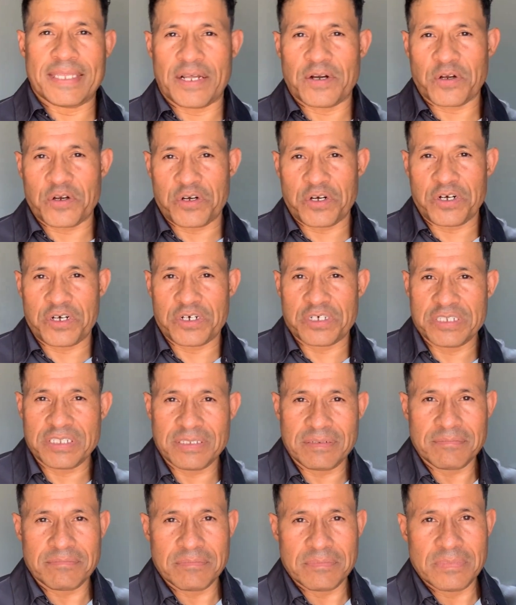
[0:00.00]
occurs,
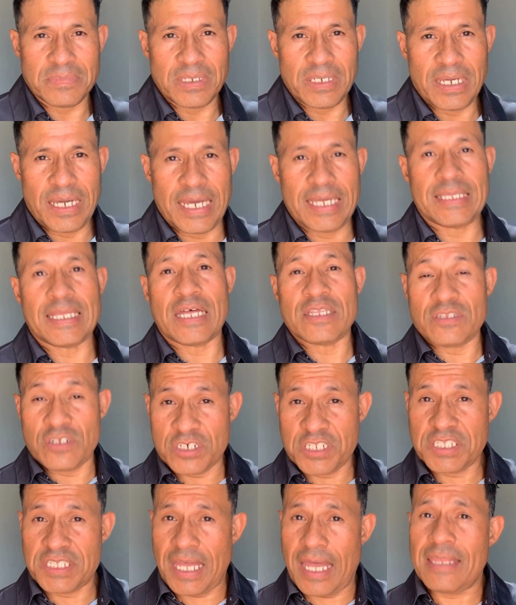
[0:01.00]
and
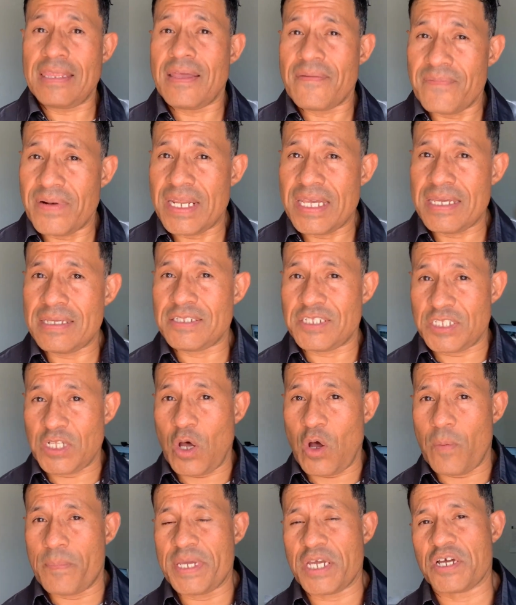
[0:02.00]
understandably
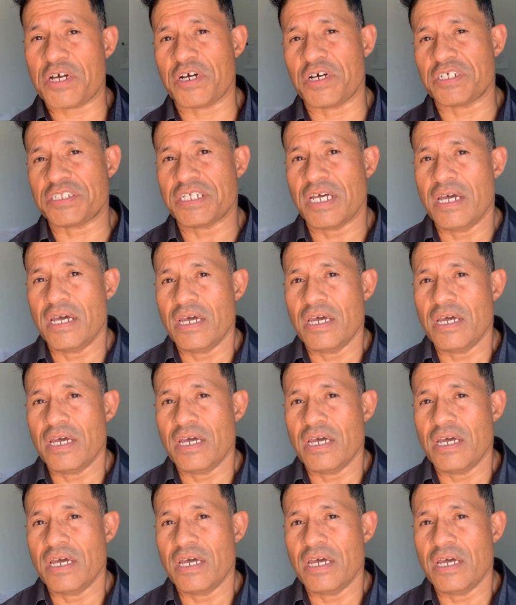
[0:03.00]
so, because